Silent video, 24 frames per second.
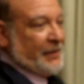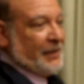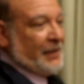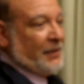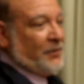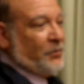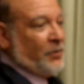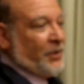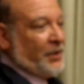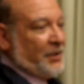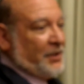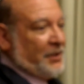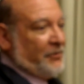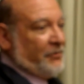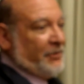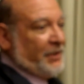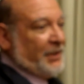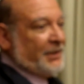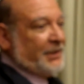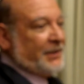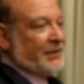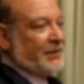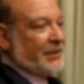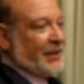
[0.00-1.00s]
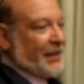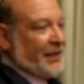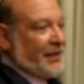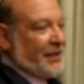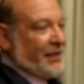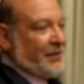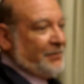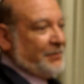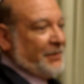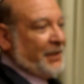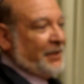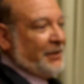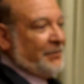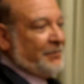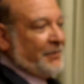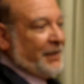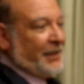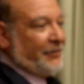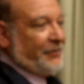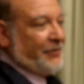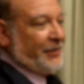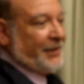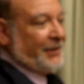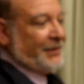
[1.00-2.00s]
And one of the reasons I come here,
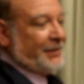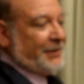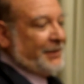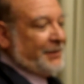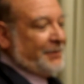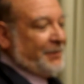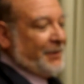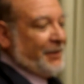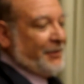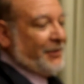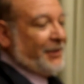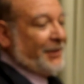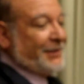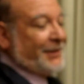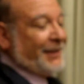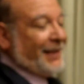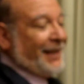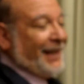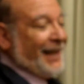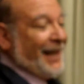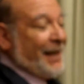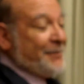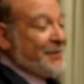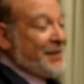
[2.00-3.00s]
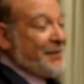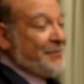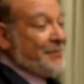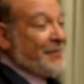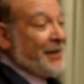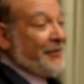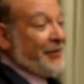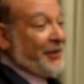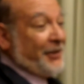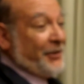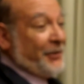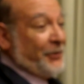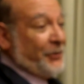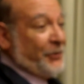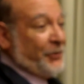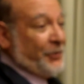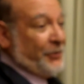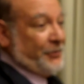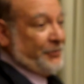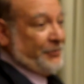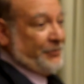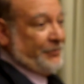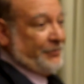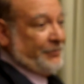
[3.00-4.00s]
my friends, is because I'm an American
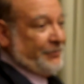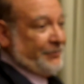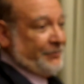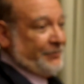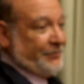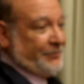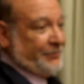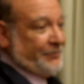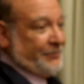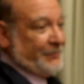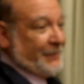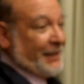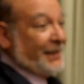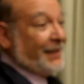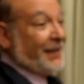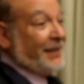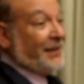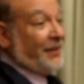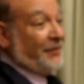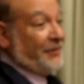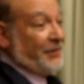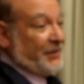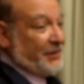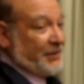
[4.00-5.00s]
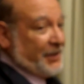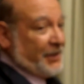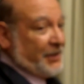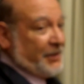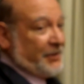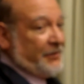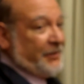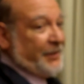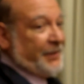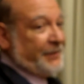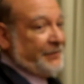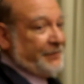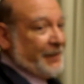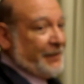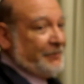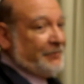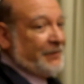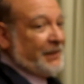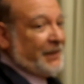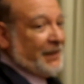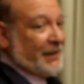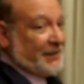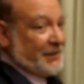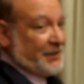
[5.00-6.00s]
too. And I love this country.
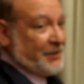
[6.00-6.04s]
I